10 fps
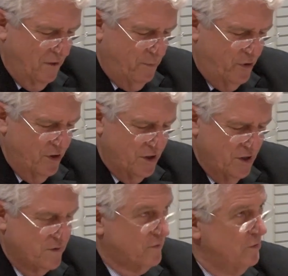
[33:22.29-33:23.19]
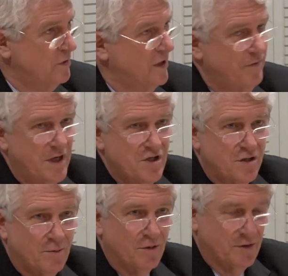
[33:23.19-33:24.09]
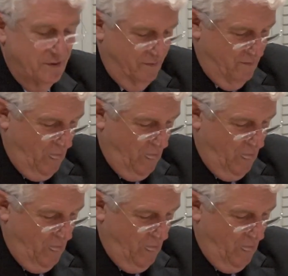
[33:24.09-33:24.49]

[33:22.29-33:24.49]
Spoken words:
of purchased fruit and vegetables.